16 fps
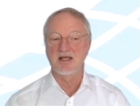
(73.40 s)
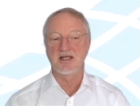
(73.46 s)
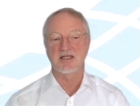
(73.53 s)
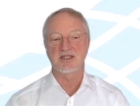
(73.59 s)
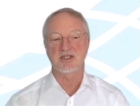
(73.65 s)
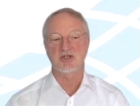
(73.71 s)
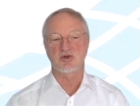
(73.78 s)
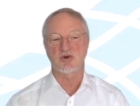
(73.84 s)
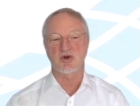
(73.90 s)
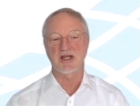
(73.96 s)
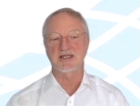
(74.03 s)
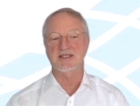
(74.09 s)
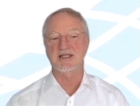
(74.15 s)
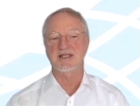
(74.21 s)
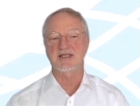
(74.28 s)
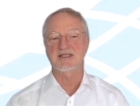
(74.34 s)

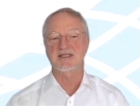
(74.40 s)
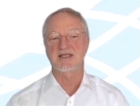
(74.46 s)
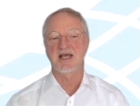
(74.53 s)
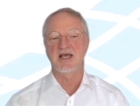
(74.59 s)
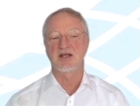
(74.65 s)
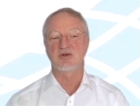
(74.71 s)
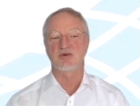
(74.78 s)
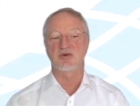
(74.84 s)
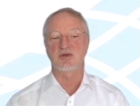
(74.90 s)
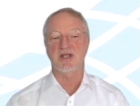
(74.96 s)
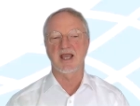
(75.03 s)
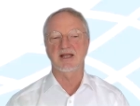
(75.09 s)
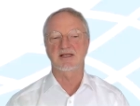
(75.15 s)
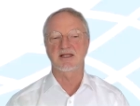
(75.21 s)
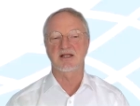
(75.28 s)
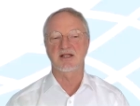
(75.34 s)
stresses to
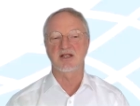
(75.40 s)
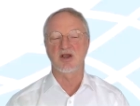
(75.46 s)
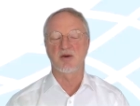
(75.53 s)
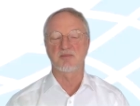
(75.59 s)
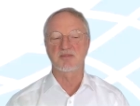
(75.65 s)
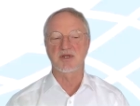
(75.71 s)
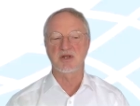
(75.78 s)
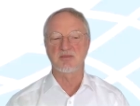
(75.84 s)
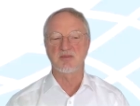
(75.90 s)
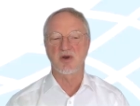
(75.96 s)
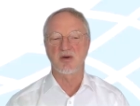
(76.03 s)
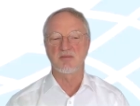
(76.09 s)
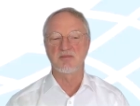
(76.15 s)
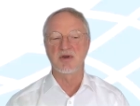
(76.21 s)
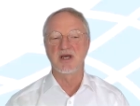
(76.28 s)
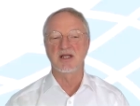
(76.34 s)
get the
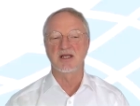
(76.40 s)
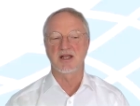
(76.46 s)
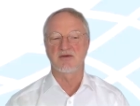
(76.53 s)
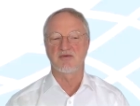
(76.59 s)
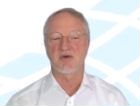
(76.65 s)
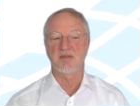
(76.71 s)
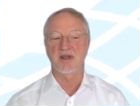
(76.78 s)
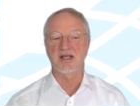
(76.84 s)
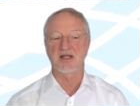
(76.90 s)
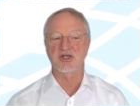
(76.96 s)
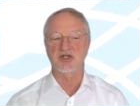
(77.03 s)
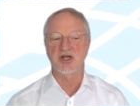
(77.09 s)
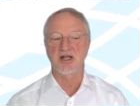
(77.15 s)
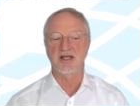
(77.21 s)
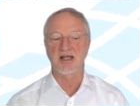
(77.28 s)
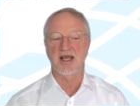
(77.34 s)
optimum
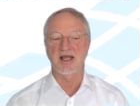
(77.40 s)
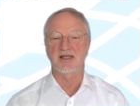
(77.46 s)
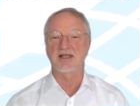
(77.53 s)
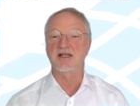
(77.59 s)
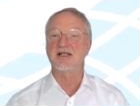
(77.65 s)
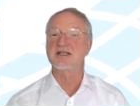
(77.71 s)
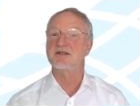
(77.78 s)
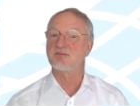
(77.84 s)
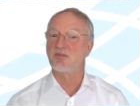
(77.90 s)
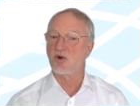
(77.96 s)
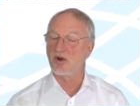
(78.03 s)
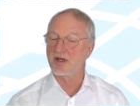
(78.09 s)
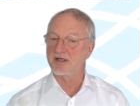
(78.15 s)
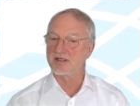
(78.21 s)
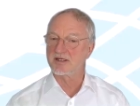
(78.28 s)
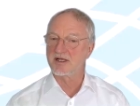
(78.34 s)
deformation at this
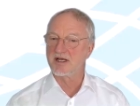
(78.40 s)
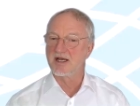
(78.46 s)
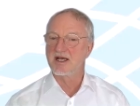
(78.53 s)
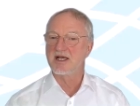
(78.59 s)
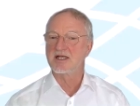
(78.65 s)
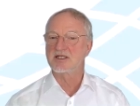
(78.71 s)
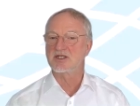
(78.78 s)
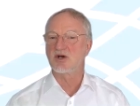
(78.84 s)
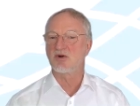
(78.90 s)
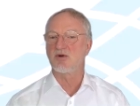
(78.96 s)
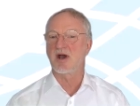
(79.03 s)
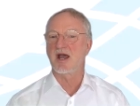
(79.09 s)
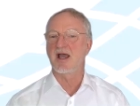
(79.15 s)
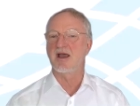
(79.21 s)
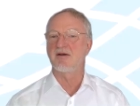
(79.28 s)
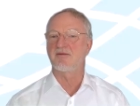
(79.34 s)
point. So I
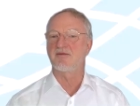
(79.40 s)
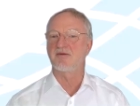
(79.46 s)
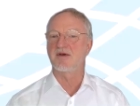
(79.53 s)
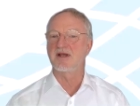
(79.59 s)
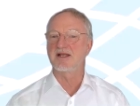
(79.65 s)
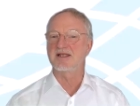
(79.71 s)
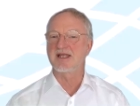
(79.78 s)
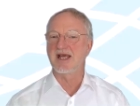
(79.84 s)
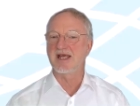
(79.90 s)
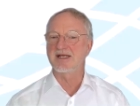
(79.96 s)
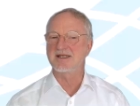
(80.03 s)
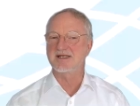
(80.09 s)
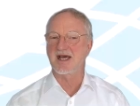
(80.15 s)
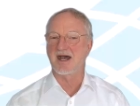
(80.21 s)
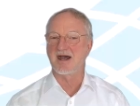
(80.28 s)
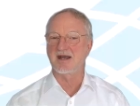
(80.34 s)
have 10
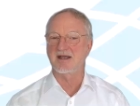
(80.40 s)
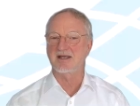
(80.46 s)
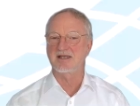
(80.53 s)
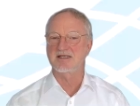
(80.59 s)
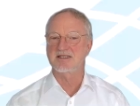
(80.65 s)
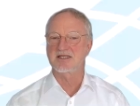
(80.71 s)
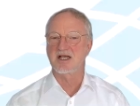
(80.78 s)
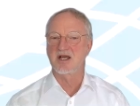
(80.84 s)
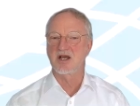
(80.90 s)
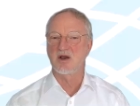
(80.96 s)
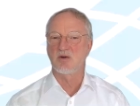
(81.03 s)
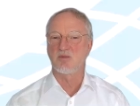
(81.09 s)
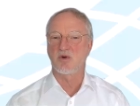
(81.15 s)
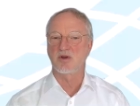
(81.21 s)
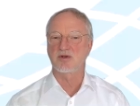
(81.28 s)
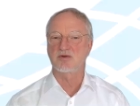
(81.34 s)
targets,
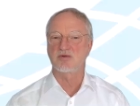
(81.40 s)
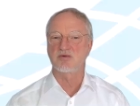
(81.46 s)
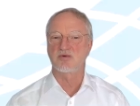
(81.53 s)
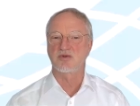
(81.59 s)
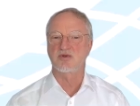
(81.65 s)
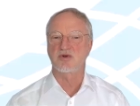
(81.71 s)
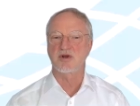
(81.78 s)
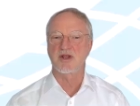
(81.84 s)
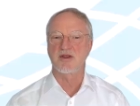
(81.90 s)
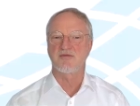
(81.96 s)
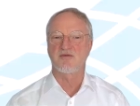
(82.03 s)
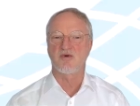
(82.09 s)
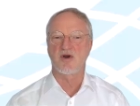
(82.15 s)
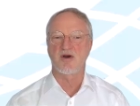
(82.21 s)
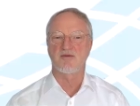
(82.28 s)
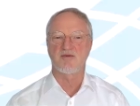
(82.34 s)
1, 2, 3,
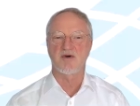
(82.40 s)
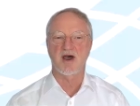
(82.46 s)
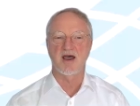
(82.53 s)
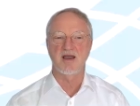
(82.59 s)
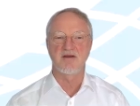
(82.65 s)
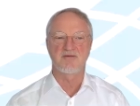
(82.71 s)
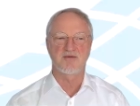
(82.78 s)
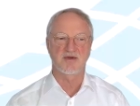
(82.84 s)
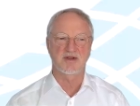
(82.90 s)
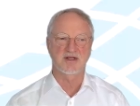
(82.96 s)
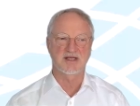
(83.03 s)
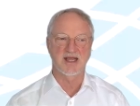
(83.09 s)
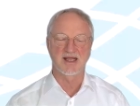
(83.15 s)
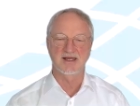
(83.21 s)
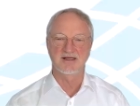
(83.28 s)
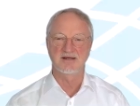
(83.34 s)
4, 5,
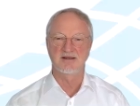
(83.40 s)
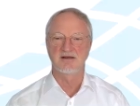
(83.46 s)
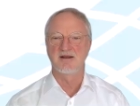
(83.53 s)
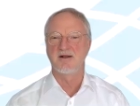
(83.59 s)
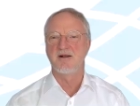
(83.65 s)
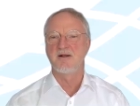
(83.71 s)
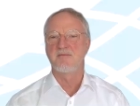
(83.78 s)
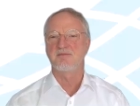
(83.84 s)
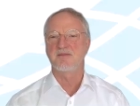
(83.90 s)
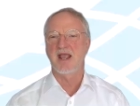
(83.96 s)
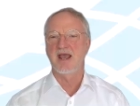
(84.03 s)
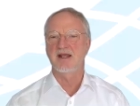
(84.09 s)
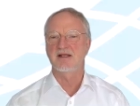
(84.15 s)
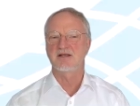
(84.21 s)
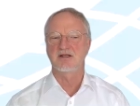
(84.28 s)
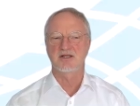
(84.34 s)
10,
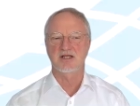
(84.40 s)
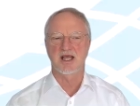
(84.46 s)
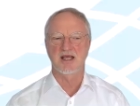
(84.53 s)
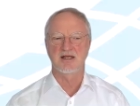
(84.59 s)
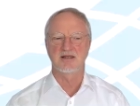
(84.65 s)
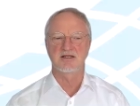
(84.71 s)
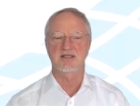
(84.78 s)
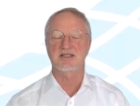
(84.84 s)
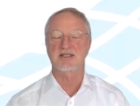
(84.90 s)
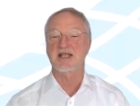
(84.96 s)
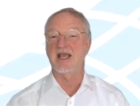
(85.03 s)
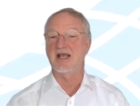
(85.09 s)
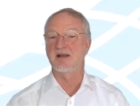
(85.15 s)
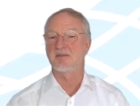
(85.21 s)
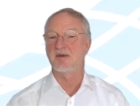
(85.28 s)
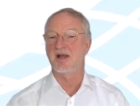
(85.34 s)
and 10
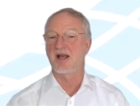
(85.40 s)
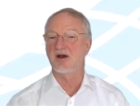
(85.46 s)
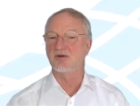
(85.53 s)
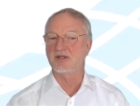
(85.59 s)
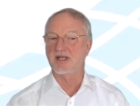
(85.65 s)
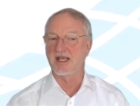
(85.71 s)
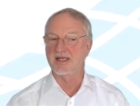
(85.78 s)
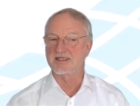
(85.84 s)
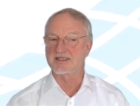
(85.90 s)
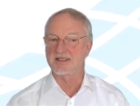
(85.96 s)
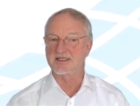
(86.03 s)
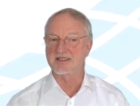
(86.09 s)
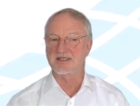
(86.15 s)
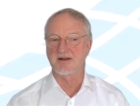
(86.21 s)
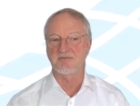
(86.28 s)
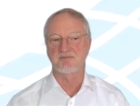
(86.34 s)
scalable load cases.